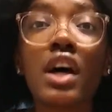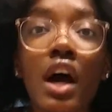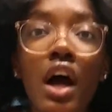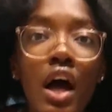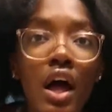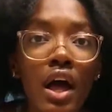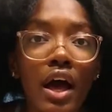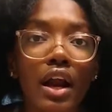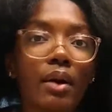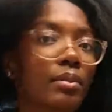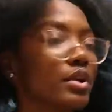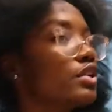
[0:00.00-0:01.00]
And
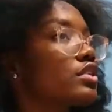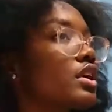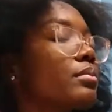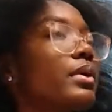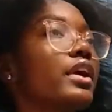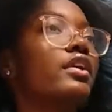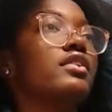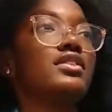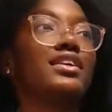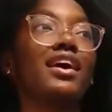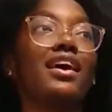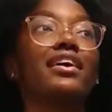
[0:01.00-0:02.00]
I'm gonna use, my ear
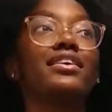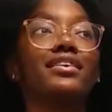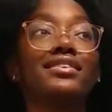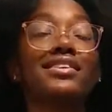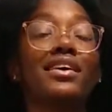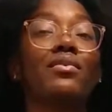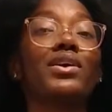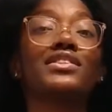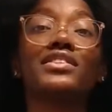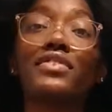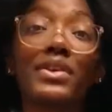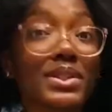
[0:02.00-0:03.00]
as a guide because I watched,